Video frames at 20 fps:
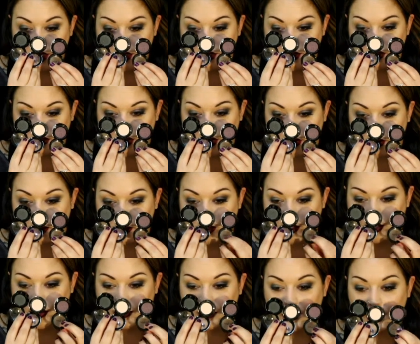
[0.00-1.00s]
So
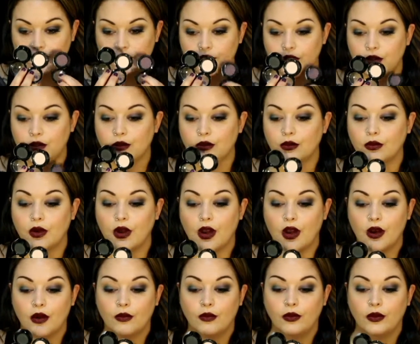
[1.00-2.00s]
you could do
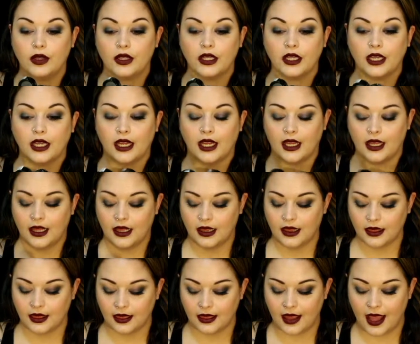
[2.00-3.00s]
a really
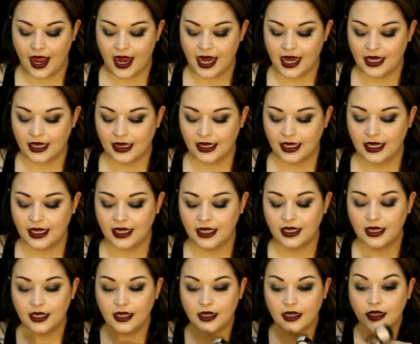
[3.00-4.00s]
light
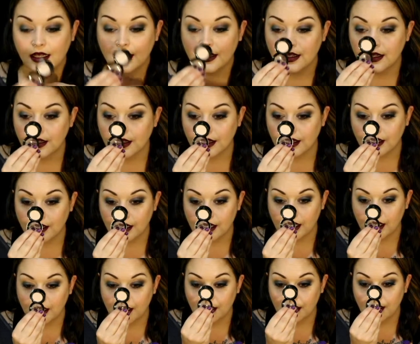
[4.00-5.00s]
lid
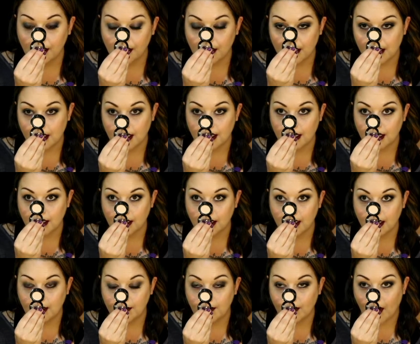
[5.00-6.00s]
and
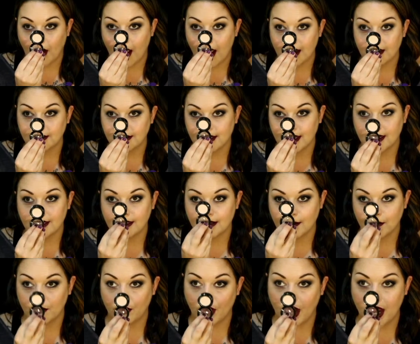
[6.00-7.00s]
keep your eyes nice
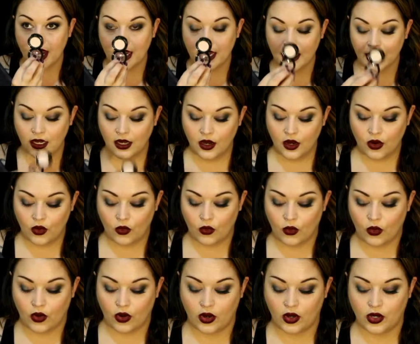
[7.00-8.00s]
and bright,
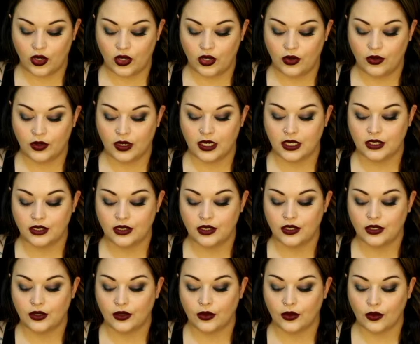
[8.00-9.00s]
or you can
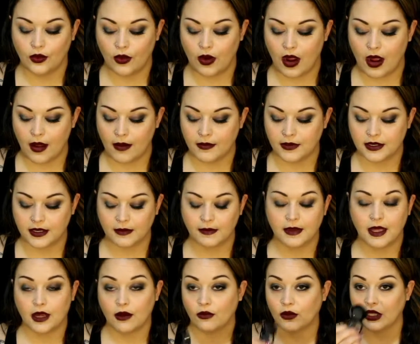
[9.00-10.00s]
do
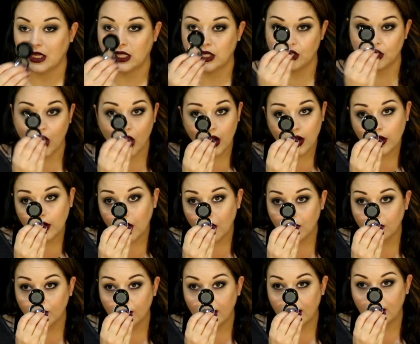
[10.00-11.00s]
something really dark all
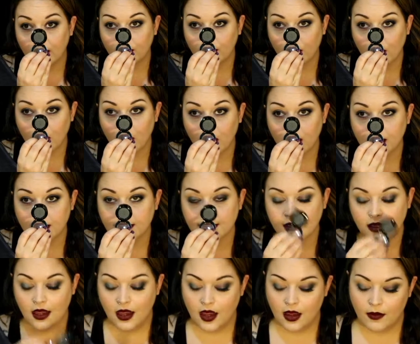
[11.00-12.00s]
the way across.
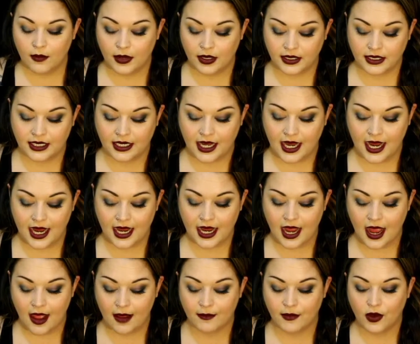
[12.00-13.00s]
But today
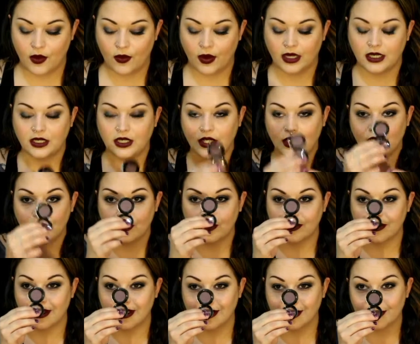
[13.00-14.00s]
I'm going to
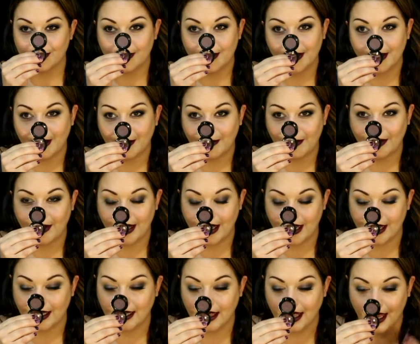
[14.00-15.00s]
use this really
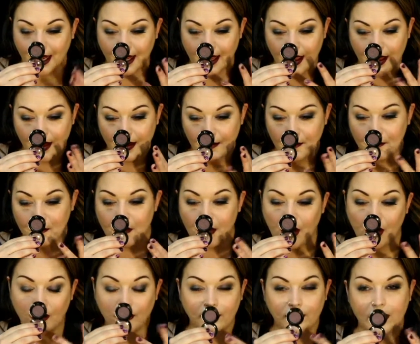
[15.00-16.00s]
pretty, like,
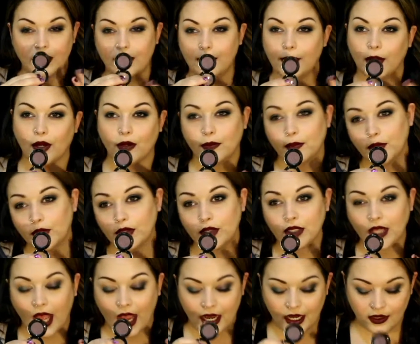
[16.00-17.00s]
mauve-y purple
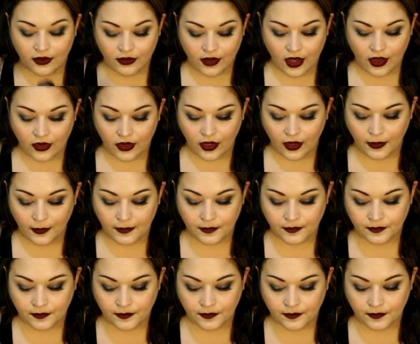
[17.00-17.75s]
kind of color.